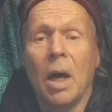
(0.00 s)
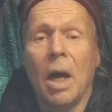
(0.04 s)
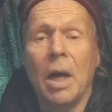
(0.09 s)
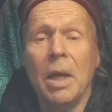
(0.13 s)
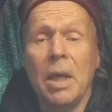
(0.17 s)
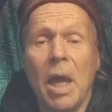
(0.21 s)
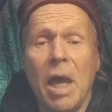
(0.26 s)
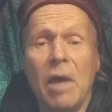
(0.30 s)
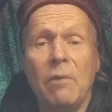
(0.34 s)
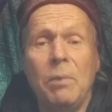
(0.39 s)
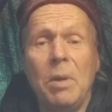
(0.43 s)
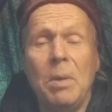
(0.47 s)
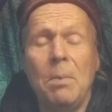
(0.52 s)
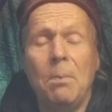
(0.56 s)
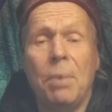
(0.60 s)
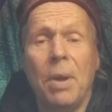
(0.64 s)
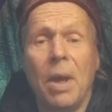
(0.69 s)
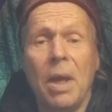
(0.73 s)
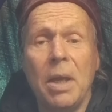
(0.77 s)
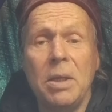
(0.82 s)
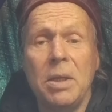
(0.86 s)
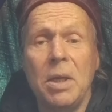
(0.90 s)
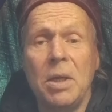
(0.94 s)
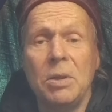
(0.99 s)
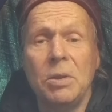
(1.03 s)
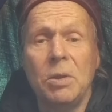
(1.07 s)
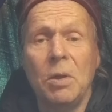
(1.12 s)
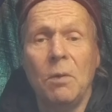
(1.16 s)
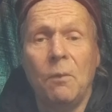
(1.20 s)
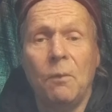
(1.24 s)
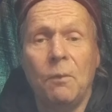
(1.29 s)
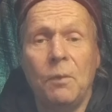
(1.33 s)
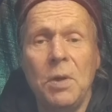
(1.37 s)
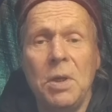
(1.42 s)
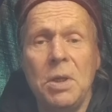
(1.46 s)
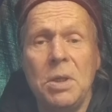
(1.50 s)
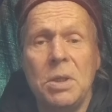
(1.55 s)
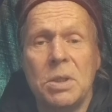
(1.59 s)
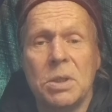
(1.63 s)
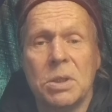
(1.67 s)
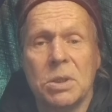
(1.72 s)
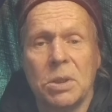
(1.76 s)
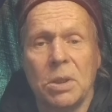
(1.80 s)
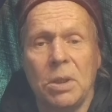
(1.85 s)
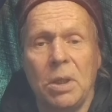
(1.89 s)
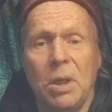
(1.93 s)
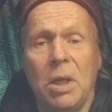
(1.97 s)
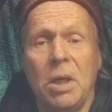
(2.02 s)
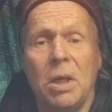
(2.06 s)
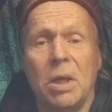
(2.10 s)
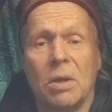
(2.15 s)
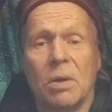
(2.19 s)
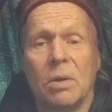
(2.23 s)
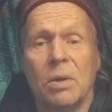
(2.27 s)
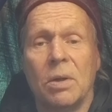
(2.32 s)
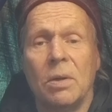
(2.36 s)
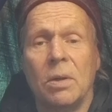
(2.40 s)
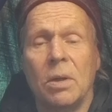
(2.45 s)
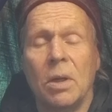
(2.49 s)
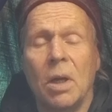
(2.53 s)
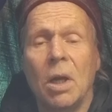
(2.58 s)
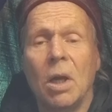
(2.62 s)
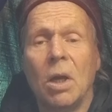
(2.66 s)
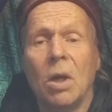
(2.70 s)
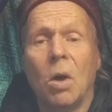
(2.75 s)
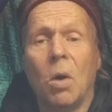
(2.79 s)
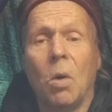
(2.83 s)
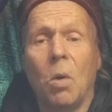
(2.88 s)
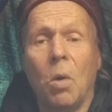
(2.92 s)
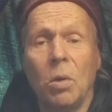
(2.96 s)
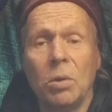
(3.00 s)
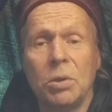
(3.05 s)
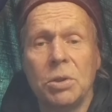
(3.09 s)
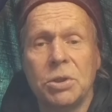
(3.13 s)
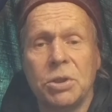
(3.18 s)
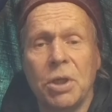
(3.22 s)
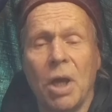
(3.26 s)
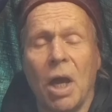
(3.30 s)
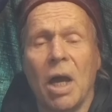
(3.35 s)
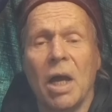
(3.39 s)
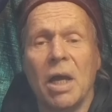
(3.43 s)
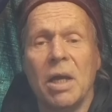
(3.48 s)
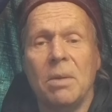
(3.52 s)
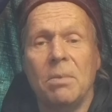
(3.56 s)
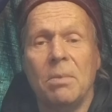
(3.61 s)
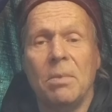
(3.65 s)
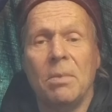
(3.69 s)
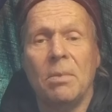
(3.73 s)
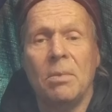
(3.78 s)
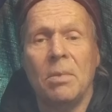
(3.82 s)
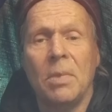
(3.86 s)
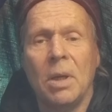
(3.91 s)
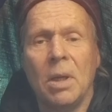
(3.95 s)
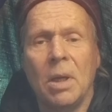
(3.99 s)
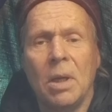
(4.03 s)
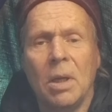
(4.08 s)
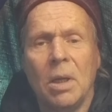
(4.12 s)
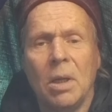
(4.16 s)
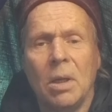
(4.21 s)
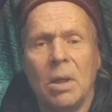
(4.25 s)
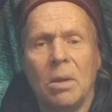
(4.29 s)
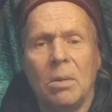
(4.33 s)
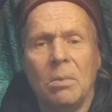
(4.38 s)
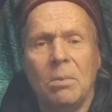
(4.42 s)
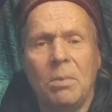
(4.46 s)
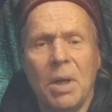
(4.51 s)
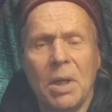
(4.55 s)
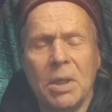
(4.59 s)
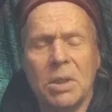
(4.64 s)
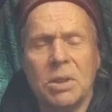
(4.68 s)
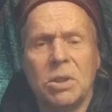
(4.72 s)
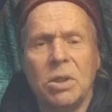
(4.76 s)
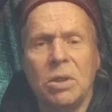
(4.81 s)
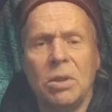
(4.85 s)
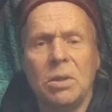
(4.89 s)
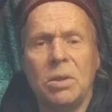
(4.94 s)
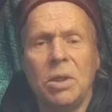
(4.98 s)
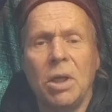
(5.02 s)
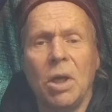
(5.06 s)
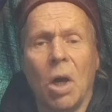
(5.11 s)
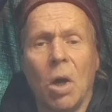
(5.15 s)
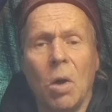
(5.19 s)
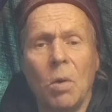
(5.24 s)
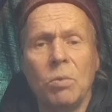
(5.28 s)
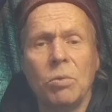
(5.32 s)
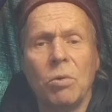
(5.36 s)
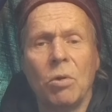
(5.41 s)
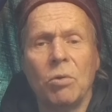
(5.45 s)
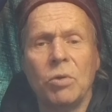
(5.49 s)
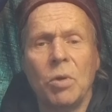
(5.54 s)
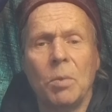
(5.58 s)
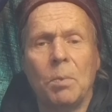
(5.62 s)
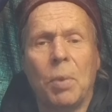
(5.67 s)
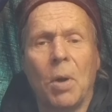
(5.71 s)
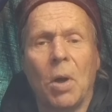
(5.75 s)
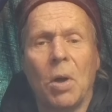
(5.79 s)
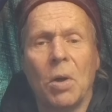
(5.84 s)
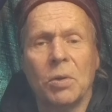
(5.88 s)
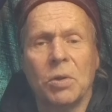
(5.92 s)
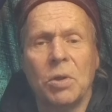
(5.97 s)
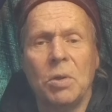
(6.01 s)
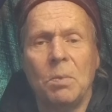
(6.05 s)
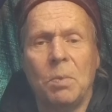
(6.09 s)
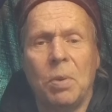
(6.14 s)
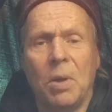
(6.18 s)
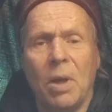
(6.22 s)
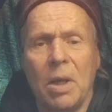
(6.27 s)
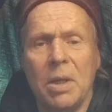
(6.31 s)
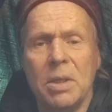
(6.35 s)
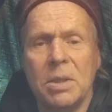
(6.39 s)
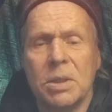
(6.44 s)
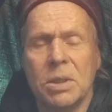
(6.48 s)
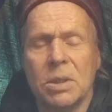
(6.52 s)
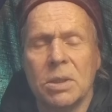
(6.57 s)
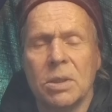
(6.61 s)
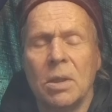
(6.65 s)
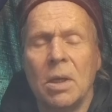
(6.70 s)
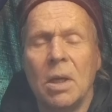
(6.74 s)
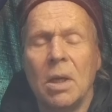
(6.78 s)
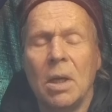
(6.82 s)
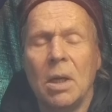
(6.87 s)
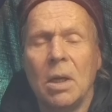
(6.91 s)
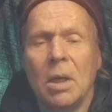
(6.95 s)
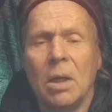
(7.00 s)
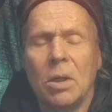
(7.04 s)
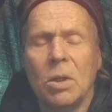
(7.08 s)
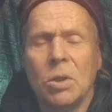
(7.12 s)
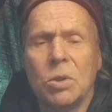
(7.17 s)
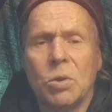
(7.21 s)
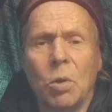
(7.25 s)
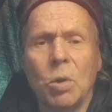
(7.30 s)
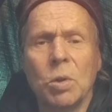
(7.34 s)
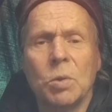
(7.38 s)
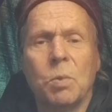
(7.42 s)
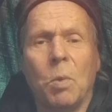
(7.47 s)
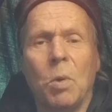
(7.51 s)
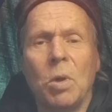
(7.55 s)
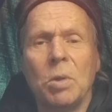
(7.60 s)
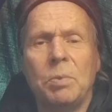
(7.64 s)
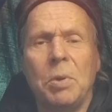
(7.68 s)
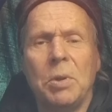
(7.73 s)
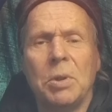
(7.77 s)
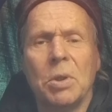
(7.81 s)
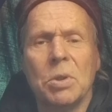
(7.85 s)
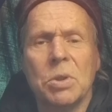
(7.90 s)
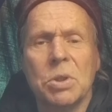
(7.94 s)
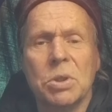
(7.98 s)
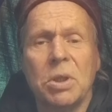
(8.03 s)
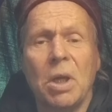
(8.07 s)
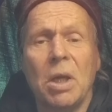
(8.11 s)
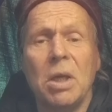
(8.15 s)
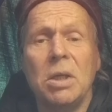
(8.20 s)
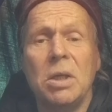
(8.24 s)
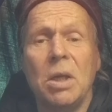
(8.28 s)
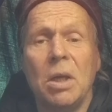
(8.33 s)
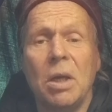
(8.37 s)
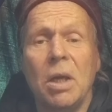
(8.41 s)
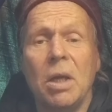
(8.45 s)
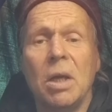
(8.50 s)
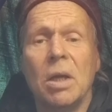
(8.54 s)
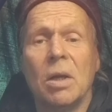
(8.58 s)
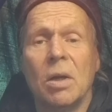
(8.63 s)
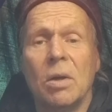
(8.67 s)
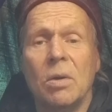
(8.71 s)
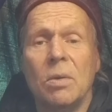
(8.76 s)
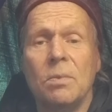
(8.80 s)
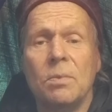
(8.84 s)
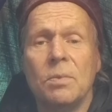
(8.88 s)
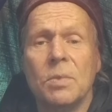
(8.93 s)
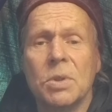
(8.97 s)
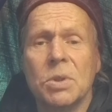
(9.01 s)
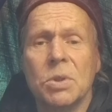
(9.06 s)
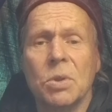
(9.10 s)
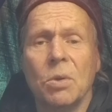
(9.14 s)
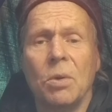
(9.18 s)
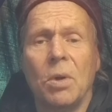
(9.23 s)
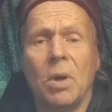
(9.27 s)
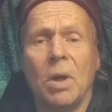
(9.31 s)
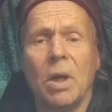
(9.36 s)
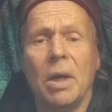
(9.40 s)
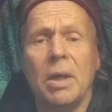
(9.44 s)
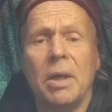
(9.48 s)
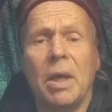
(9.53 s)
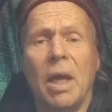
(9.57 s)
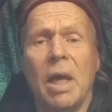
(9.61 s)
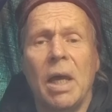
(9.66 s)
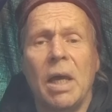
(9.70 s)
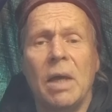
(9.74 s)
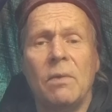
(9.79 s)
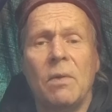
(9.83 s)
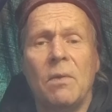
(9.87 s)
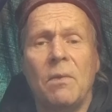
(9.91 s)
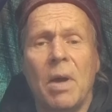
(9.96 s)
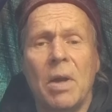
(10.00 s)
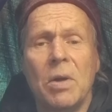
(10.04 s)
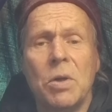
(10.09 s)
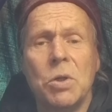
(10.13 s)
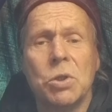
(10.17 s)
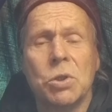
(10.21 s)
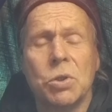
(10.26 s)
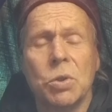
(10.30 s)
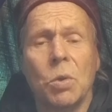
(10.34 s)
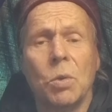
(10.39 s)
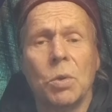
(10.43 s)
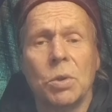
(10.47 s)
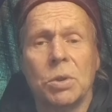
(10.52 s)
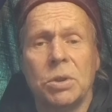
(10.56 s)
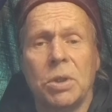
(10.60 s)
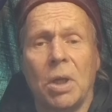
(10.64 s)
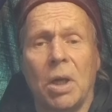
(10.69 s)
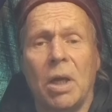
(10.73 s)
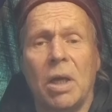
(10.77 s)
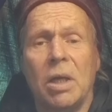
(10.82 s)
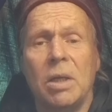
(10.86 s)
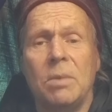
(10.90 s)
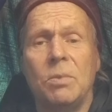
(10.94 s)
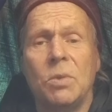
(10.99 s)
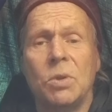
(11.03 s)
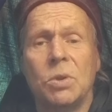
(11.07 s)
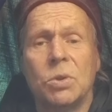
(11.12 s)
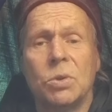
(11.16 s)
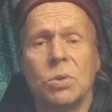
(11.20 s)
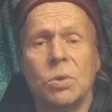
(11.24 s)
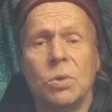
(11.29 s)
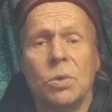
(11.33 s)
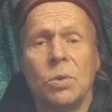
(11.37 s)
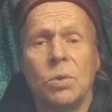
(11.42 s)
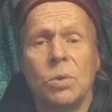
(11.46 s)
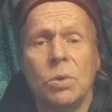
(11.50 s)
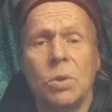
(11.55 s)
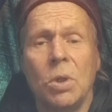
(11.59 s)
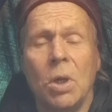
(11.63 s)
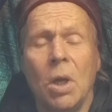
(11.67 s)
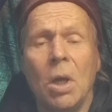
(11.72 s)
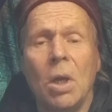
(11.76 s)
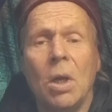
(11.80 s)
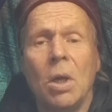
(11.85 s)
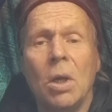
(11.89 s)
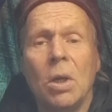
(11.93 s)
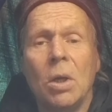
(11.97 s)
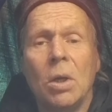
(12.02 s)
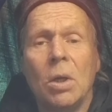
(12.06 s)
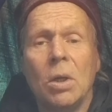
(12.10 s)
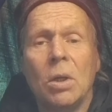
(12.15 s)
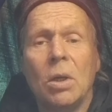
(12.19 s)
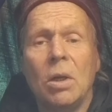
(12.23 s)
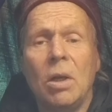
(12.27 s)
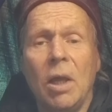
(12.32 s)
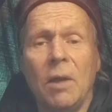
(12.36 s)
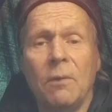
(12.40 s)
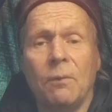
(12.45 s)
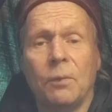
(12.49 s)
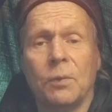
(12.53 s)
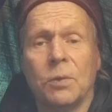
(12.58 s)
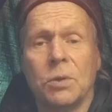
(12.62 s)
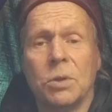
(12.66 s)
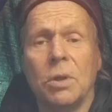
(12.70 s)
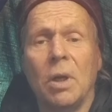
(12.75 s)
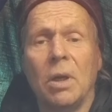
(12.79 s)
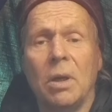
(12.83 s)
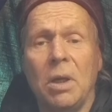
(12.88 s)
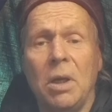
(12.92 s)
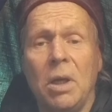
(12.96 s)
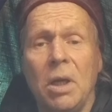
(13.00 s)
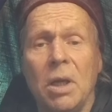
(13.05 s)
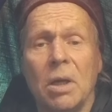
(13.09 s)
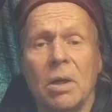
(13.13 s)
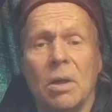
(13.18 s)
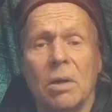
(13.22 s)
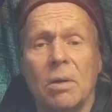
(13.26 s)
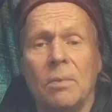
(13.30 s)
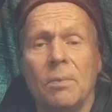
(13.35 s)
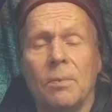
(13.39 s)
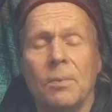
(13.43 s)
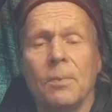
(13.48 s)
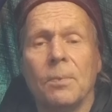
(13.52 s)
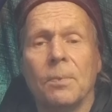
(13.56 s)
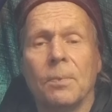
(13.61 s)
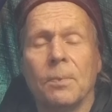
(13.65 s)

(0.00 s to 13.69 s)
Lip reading: I have been paying the fees here all the time, but the owner of the parking place don't want me to stay here, so I have a very short time to left here.